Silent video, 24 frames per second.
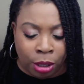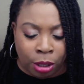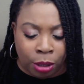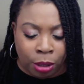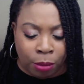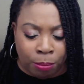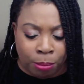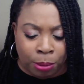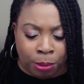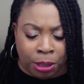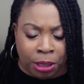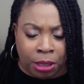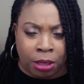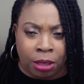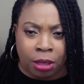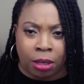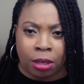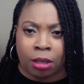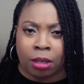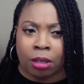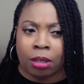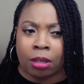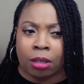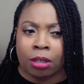But
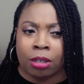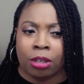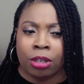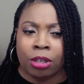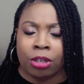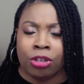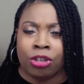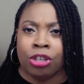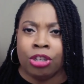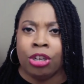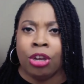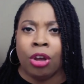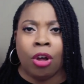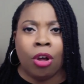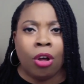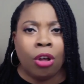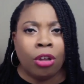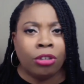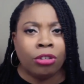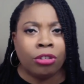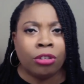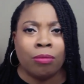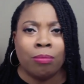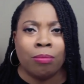she
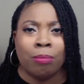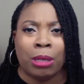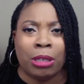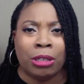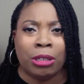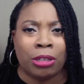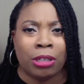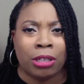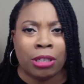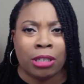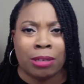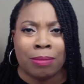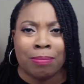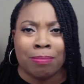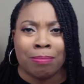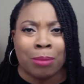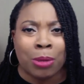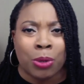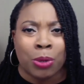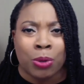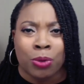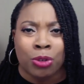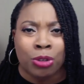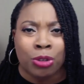also mentions
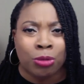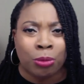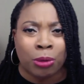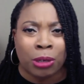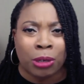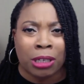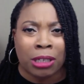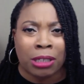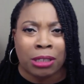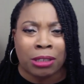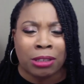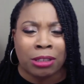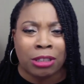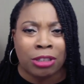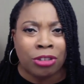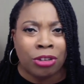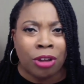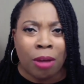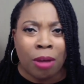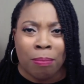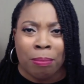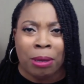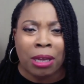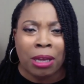mood swings. Did
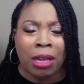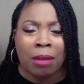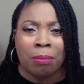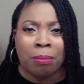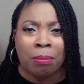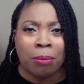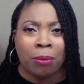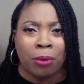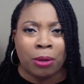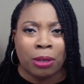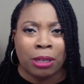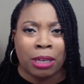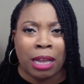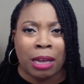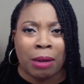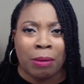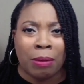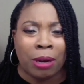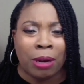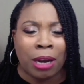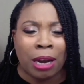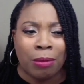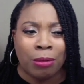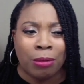y'all pick up on that
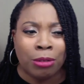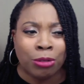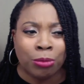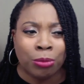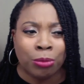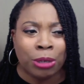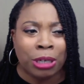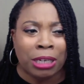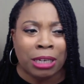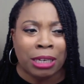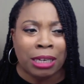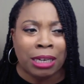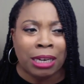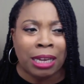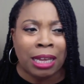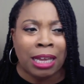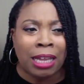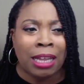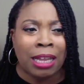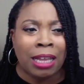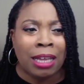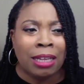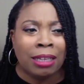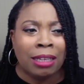when I was reading
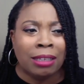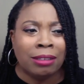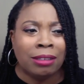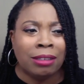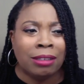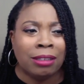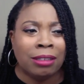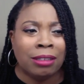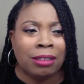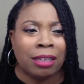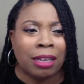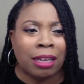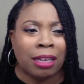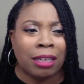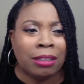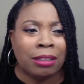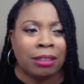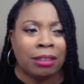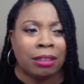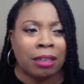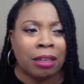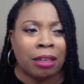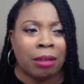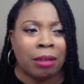that? She
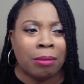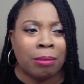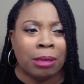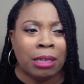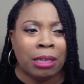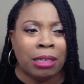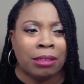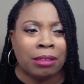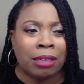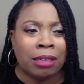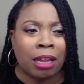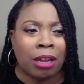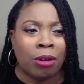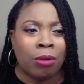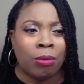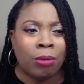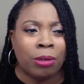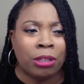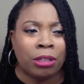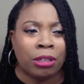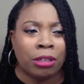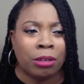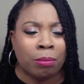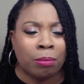says um, he is not
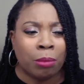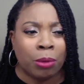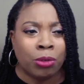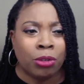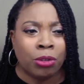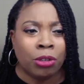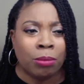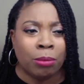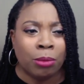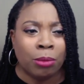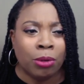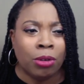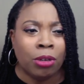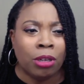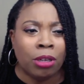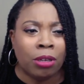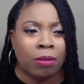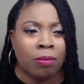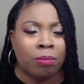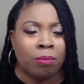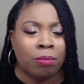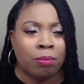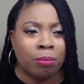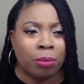always the most
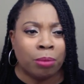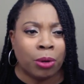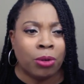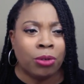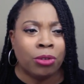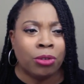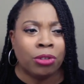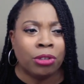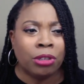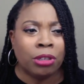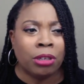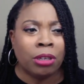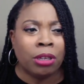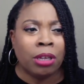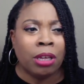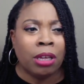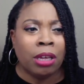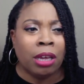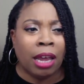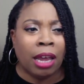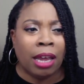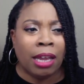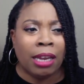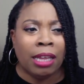communicative person
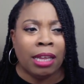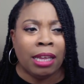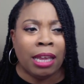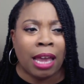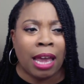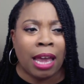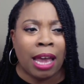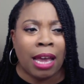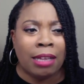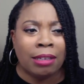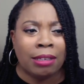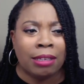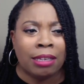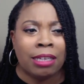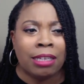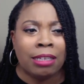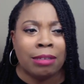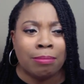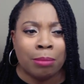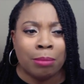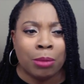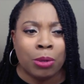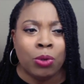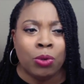and he has his
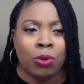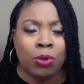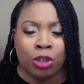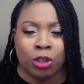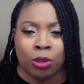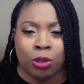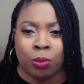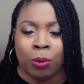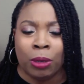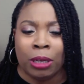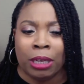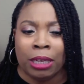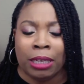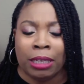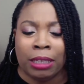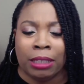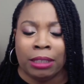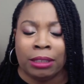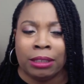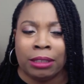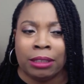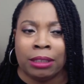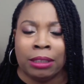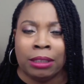mood
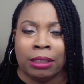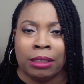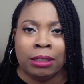swings.